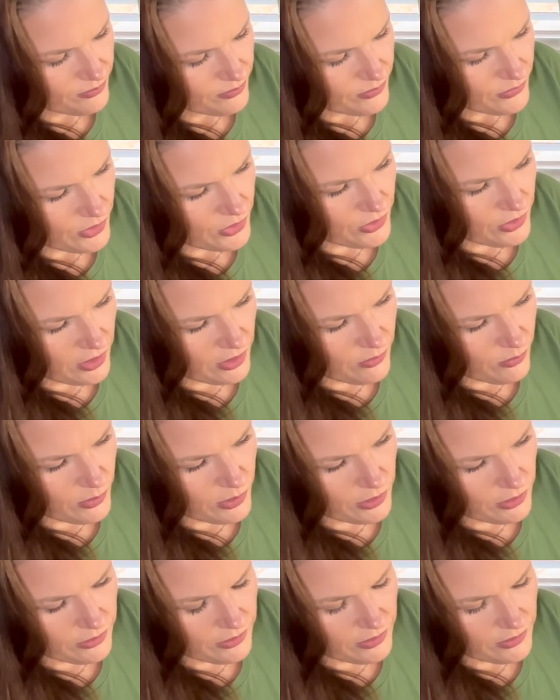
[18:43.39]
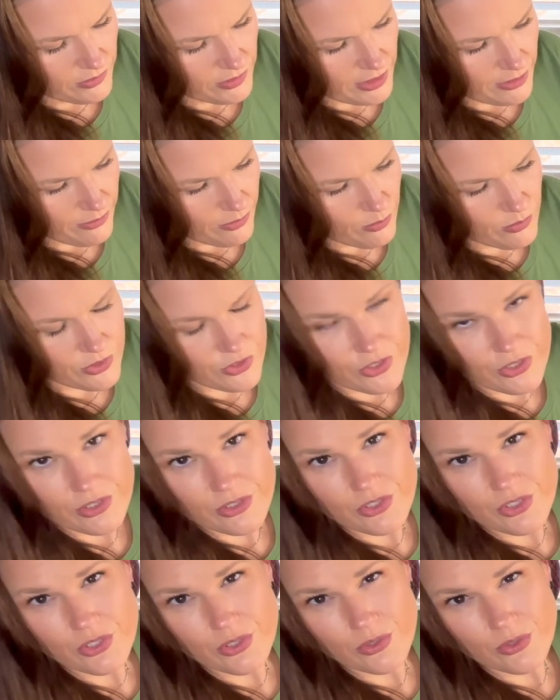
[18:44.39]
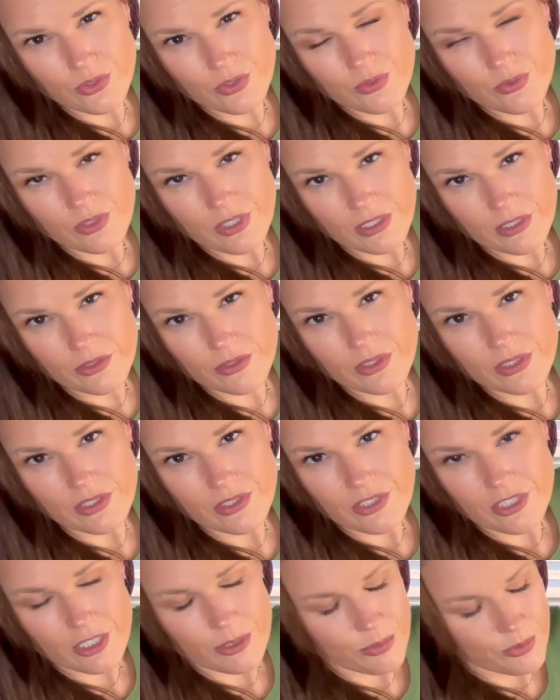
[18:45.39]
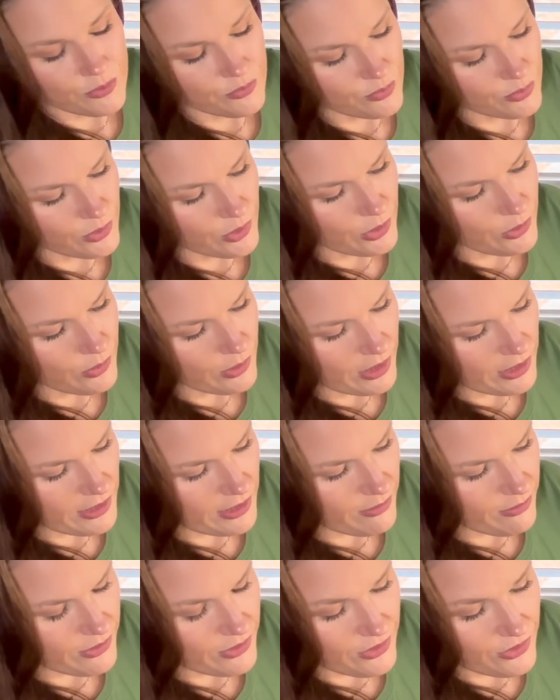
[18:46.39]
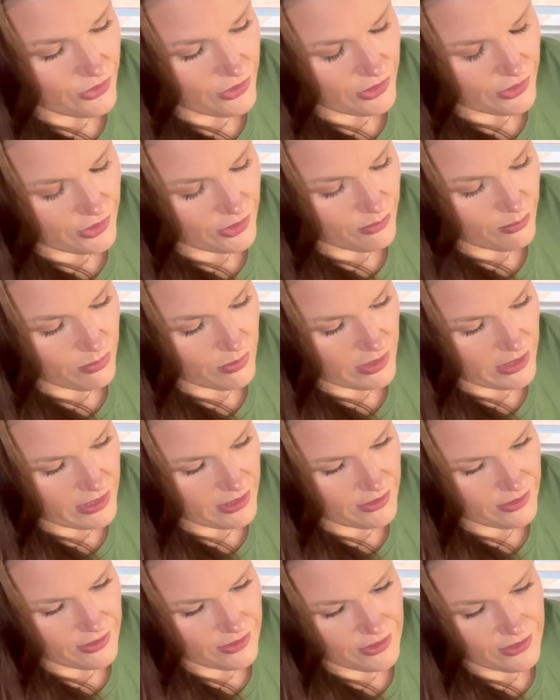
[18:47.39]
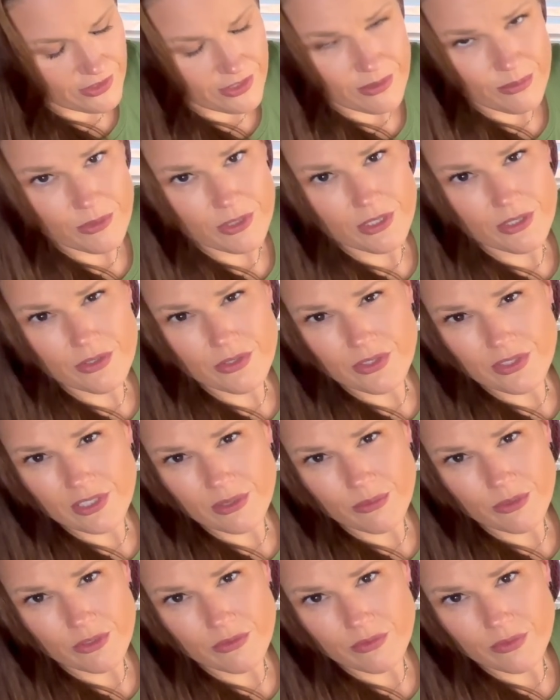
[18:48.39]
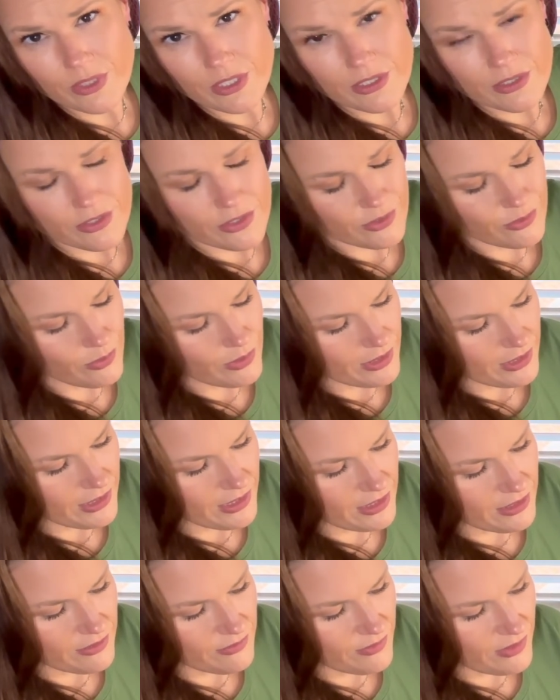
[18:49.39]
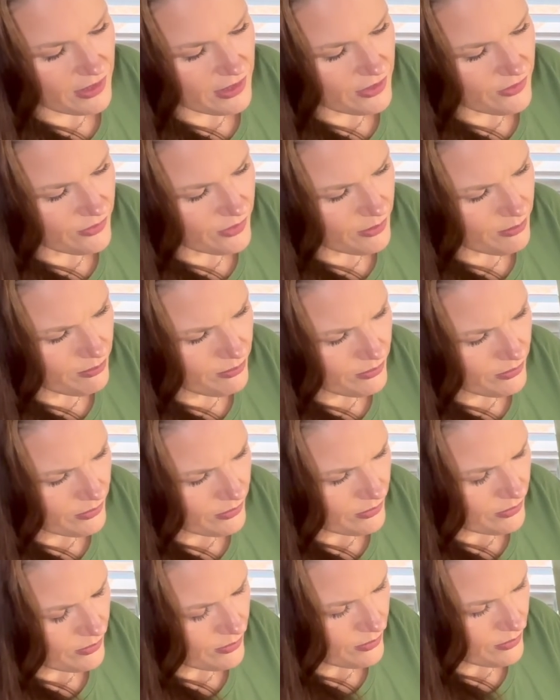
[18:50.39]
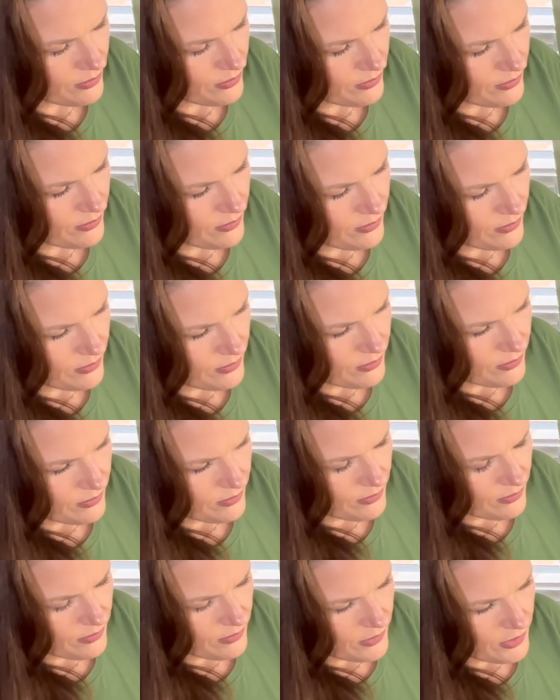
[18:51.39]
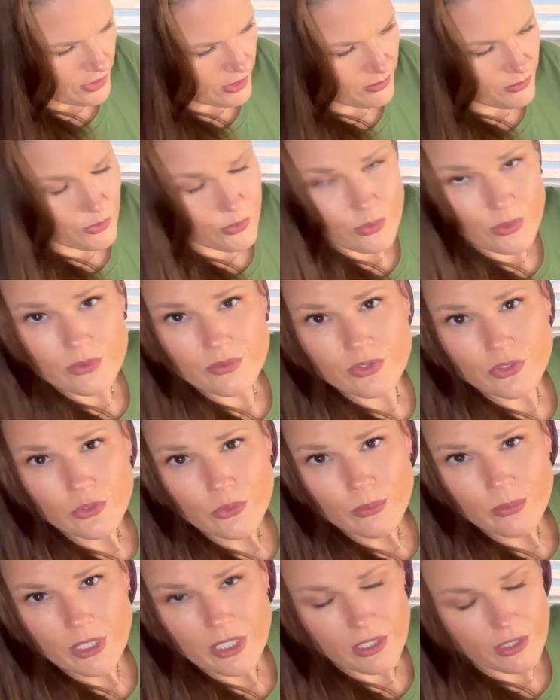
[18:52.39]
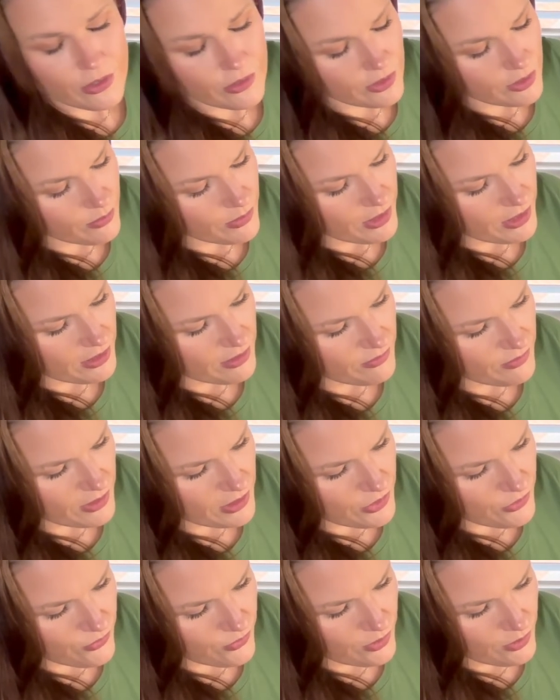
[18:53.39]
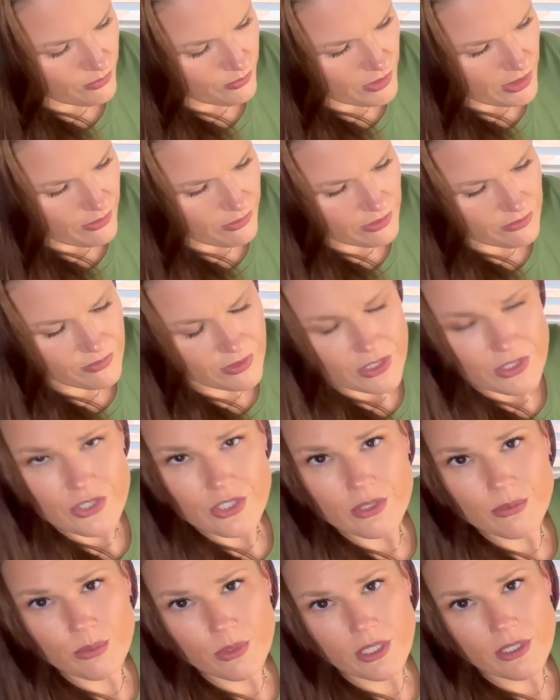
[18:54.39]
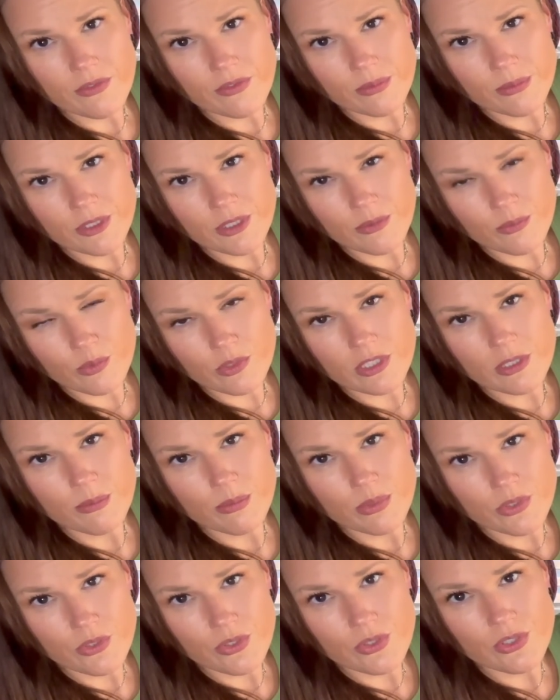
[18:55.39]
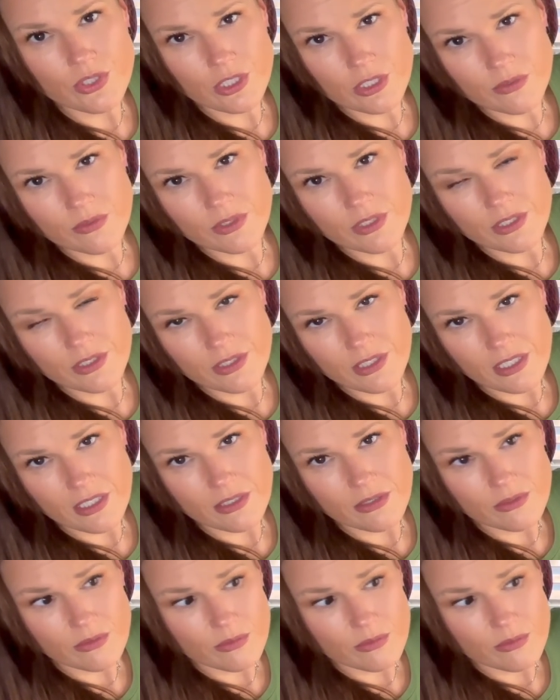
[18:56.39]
strong-willed, they would want you to choose the healthiest option for you, and they would suggest a break. This is someone else, someone, a friend who we get advice from, some sort of soulmate here that we get advice from. They would advise you to break from it and really put yourself into that